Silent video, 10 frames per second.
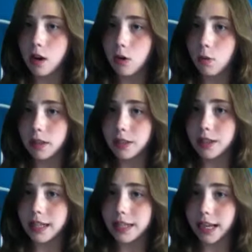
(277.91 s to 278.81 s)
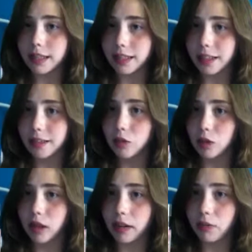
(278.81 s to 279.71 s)
when you can get this for
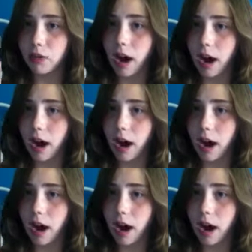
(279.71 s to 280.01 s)
like $5